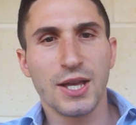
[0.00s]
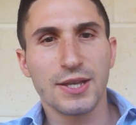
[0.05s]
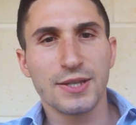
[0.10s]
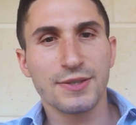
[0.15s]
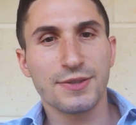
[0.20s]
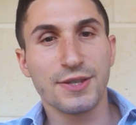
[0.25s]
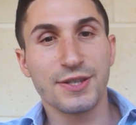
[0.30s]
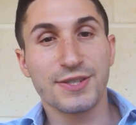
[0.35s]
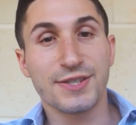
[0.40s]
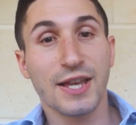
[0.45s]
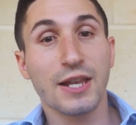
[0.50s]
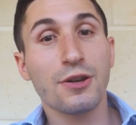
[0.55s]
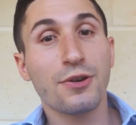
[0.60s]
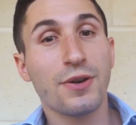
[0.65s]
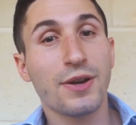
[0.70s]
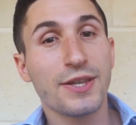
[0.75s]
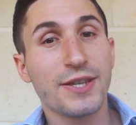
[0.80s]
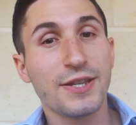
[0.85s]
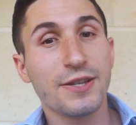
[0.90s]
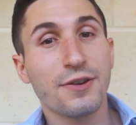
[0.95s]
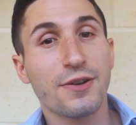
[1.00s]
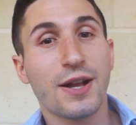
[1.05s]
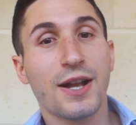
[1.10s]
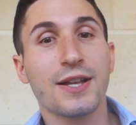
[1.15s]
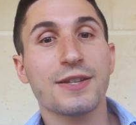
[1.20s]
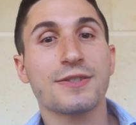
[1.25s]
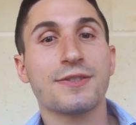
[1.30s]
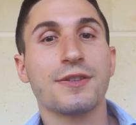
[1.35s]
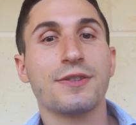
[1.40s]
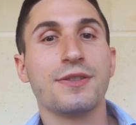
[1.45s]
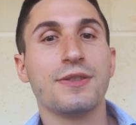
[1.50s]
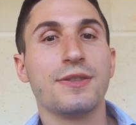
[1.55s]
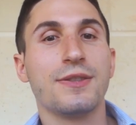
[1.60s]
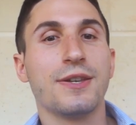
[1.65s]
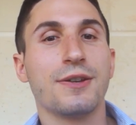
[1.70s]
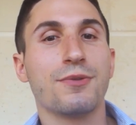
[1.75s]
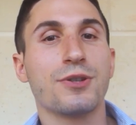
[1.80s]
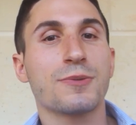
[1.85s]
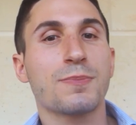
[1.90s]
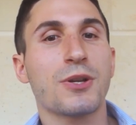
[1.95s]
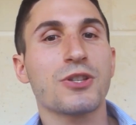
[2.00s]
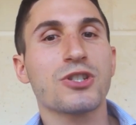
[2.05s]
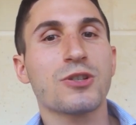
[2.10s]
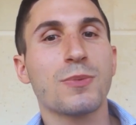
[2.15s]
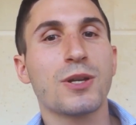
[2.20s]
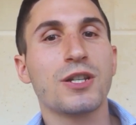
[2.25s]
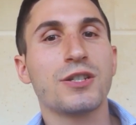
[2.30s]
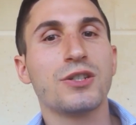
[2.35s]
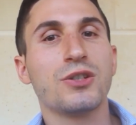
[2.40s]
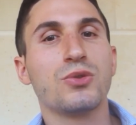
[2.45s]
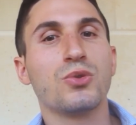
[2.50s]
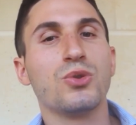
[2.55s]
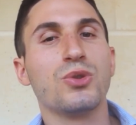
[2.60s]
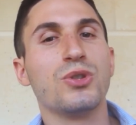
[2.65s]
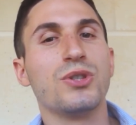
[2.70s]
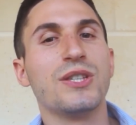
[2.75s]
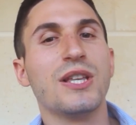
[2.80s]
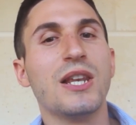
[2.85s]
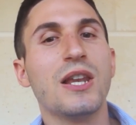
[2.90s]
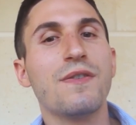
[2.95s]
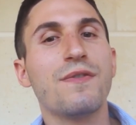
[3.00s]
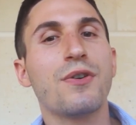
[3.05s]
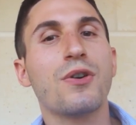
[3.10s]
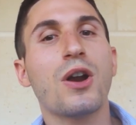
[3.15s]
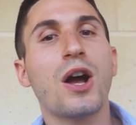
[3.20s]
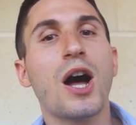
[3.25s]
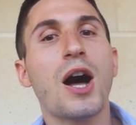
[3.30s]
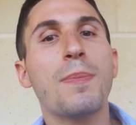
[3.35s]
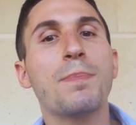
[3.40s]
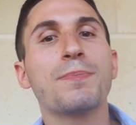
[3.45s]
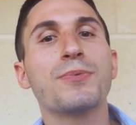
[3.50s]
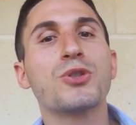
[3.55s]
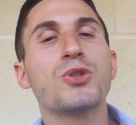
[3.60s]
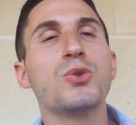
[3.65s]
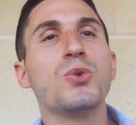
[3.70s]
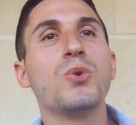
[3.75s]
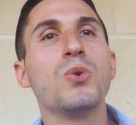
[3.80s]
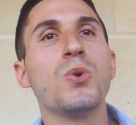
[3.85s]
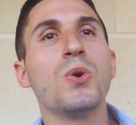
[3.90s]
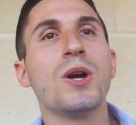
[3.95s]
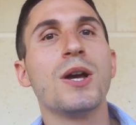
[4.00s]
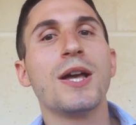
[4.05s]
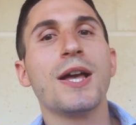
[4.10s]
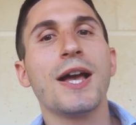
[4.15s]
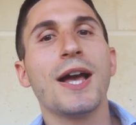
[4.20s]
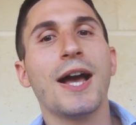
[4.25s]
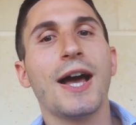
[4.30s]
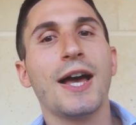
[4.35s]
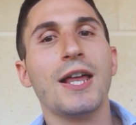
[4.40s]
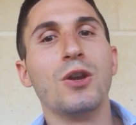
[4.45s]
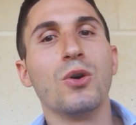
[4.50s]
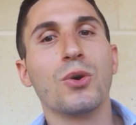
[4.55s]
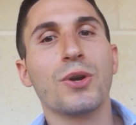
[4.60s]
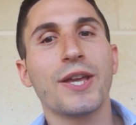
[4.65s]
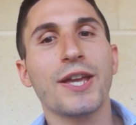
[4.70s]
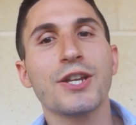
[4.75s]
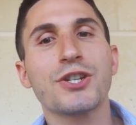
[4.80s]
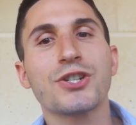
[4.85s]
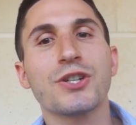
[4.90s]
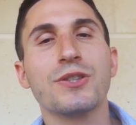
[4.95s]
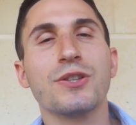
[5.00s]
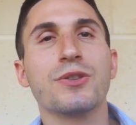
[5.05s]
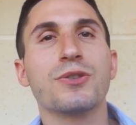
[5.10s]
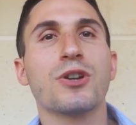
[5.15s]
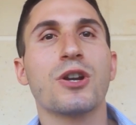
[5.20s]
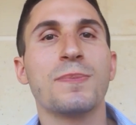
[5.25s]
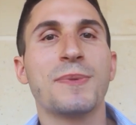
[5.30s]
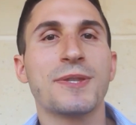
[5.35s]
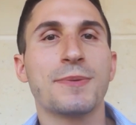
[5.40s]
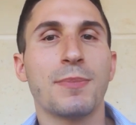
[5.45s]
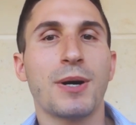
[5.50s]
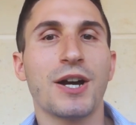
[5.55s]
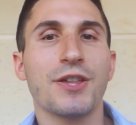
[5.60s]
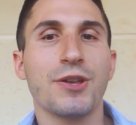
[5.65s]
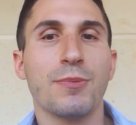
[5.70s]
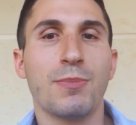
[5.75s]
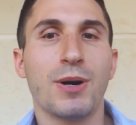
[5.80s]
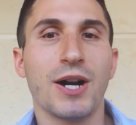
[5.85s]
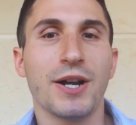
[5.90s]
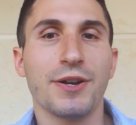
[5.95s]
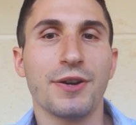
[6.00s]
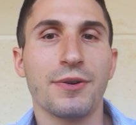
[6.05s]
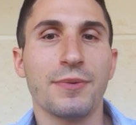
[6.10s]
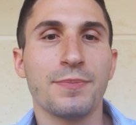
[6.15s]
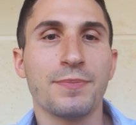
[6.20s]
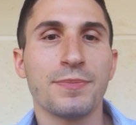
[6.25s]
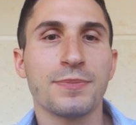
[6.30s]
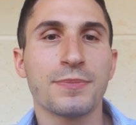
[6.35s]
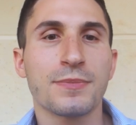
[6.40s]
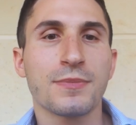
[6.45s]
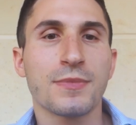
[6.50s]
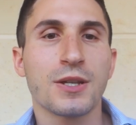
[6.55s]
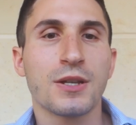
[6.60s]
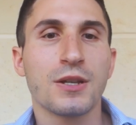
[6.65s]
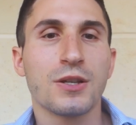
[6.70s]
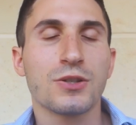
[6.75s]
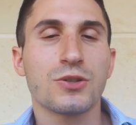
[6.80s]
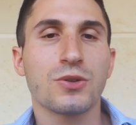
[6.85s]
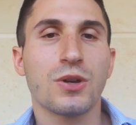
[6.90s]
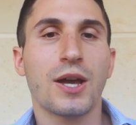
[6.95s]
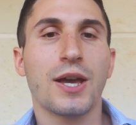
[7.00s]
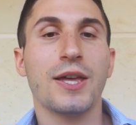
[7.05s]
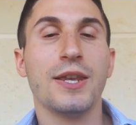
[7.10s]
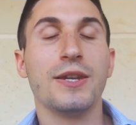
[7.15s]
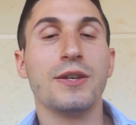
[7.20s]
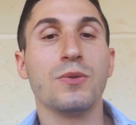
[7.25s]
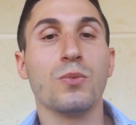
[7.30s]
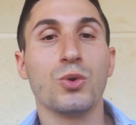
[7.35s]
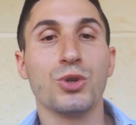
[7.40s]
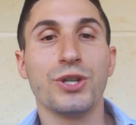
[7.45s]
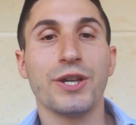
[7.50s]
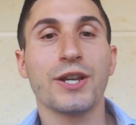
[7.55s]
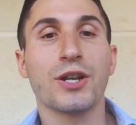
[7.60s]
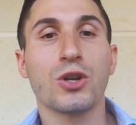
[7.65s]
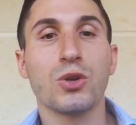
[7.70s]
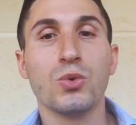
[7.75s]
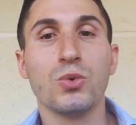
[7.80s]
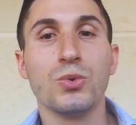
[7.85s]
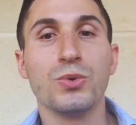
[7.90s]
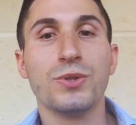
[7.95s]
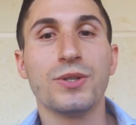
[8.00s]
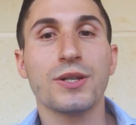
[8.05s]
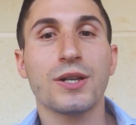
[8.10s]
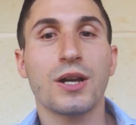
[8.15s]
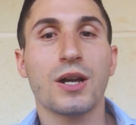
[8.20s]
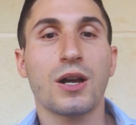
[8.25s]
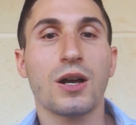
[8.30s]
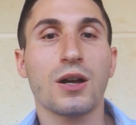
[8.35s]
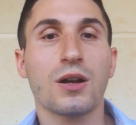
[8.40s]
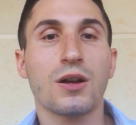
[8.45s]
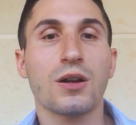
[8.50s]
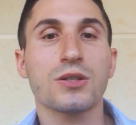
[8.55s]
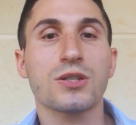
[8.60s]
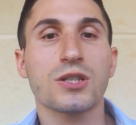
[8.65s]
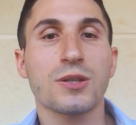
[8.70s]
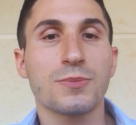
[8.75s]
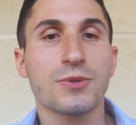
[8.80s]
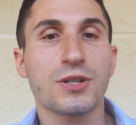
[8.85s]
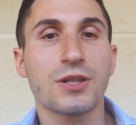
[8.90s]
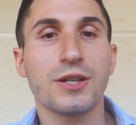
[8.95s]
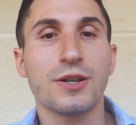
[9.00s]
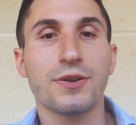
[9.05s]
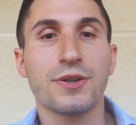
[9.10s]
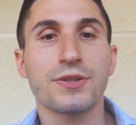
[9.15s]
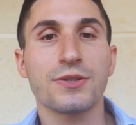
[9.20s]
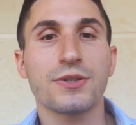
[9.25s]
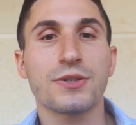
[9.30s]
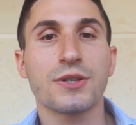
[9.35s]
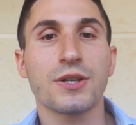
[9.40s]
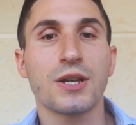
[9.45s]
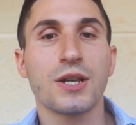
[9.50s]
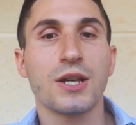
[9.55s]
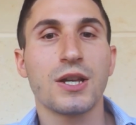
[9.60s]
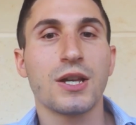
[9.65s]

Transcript: The seller here has the responsibility to deliver up to a location determined by the buyer, and would include customs clearance,